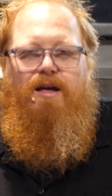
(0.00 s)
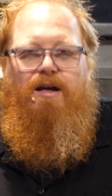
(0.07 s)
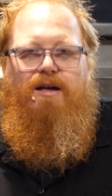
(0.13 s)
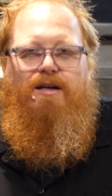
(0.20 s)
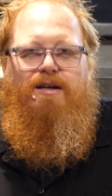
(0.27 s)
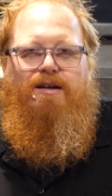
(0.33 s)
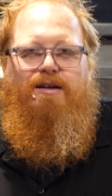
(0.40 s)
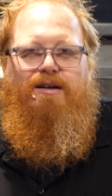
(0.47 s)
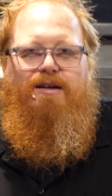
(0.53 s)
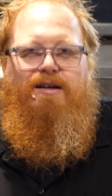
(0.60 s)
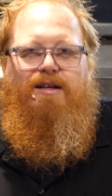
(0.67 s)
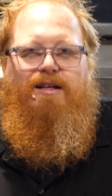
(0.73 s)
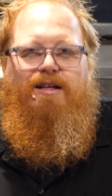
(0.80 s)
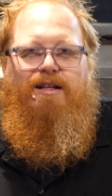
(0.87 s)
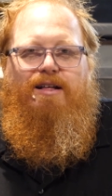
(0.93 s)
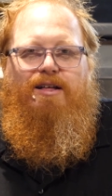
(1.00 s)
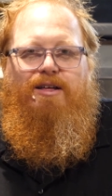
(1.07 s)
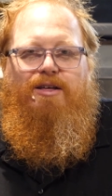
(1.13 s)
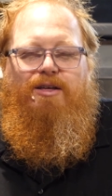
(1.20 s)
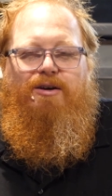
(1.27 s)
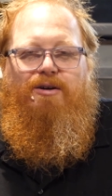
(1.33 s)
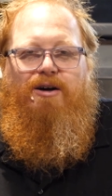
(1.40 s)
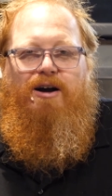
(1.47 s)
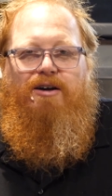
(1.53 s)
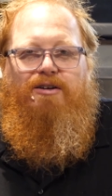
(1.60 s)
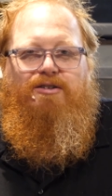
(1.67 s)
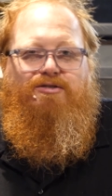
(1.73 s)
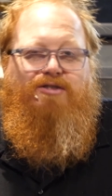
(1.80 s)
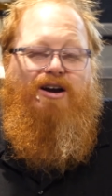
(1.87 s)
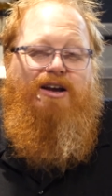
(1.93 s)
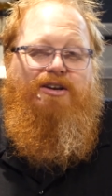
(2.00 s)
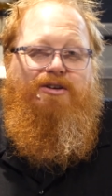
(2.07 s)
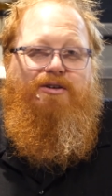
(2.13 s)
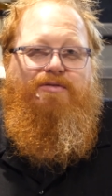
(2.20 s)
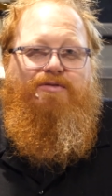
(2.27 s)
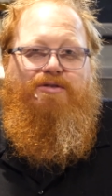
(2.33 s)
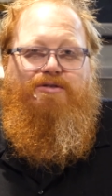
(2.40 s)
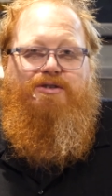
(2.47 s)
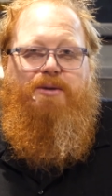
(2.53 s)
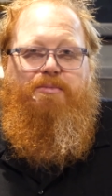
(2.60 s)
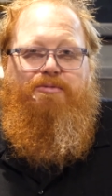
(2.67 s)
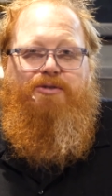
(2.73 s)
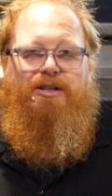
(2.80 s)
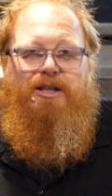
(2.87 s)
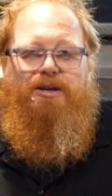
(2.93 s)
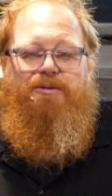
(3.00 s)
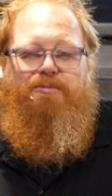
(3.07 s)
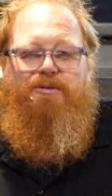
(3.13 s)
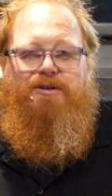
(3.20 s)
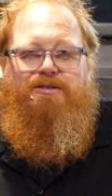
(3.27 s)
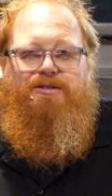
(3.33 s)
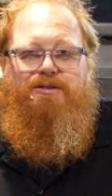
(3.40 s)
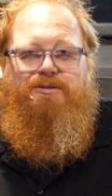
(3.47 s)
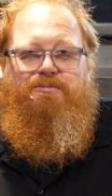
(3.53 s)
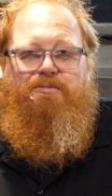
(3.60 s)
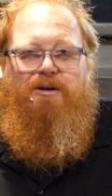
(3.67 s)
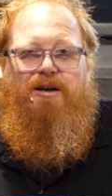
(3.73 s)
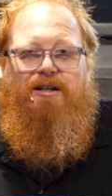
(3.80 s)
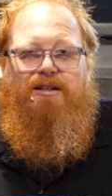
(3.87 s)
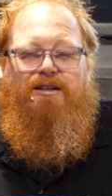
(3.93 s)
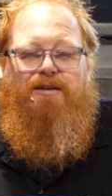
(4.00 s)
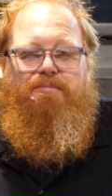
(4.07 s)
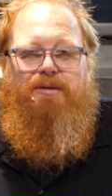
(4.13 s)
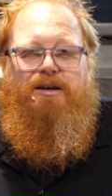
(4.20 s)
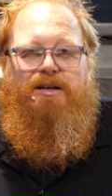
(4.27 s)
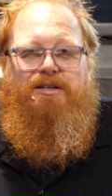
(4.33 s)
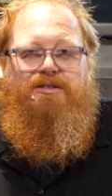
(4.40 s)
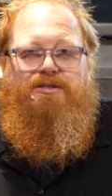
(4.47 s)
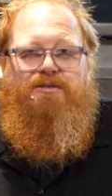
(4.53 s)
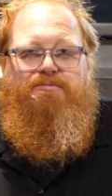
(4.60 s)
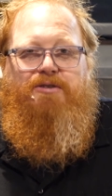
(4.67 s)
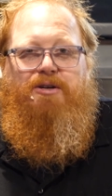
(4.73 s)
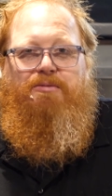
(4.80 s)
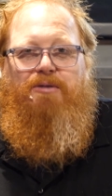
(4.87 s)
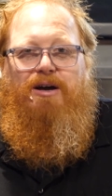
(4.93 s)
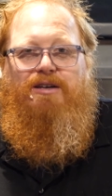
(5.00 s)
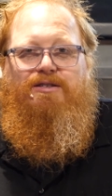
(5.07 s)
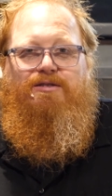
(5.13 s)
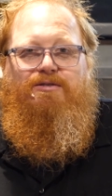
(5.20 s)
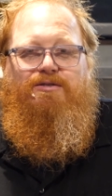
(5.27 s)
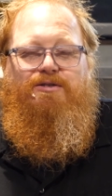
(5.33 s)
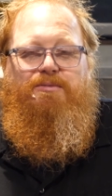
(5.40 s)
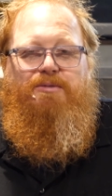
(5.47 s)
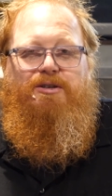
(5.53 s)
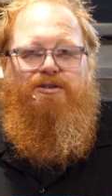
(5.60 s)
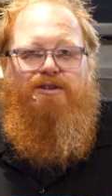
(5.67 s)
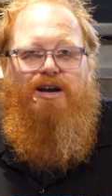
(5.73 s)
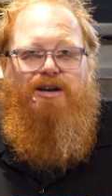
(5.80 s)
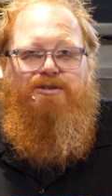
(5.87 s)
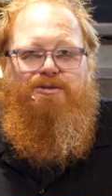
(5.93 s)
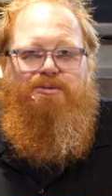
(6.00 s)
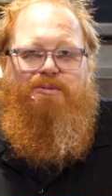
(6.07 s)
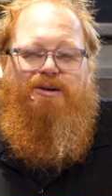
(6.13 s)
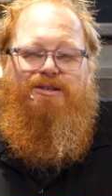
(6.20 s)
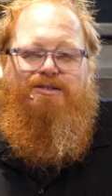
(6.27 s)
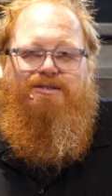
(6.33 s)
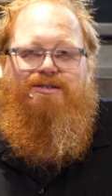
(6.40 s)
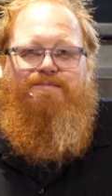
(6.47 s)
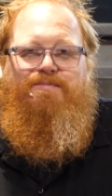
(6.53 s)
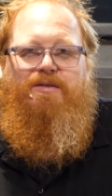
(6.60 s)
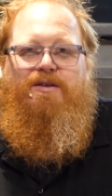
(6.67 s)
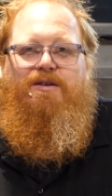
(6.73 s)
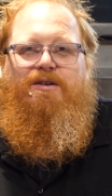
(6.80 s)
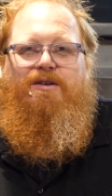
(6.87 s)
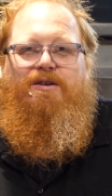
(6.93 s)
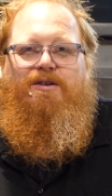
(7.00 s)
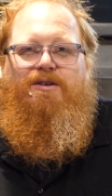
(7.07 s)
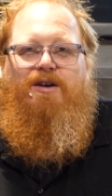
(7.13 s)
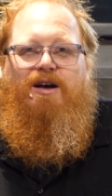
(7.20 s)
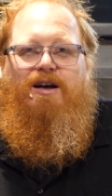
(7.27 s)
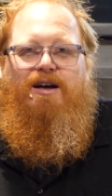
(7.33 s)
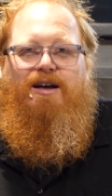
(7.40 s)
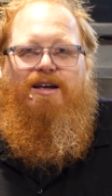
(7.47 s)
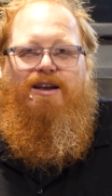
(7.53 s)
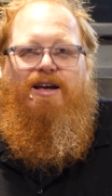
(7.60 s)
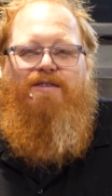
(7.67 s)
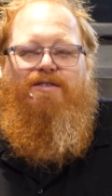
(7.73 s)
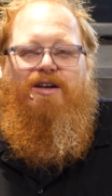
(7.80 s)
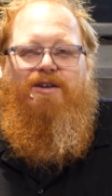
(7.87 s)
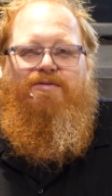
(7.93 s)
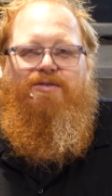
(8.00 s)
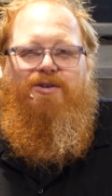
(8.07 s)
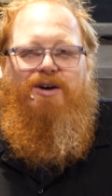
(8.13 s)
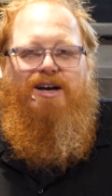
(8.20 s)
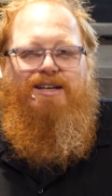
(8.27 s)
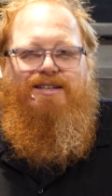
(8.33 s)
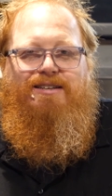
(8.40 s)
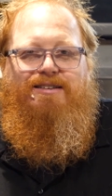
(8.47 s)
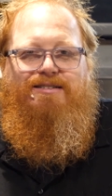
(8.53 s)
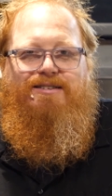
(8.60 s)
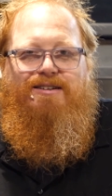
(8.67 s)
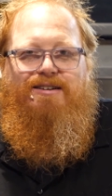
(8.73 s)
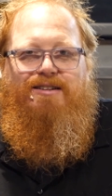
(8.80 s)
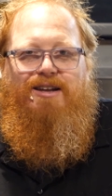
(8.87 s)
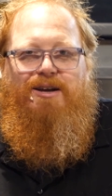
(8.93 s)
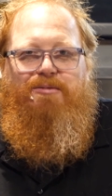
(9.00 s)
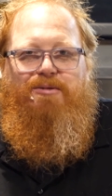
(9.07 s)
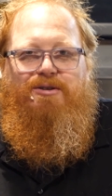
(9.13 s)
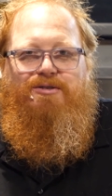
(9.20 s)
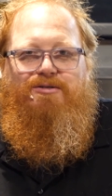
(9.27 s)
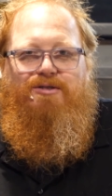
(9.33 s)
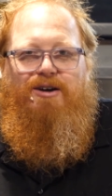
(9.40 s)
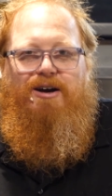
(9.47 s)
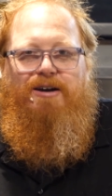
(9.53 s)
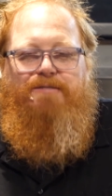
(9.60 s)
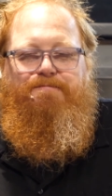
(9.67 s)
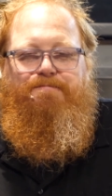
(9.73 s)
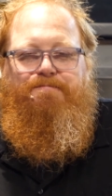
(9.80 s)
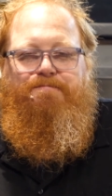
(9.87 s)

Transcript: You know, I'm going to try and do a few summer related ones as well. I've been getting some requests for some international ones. And I've got a few ideas there that I want to try.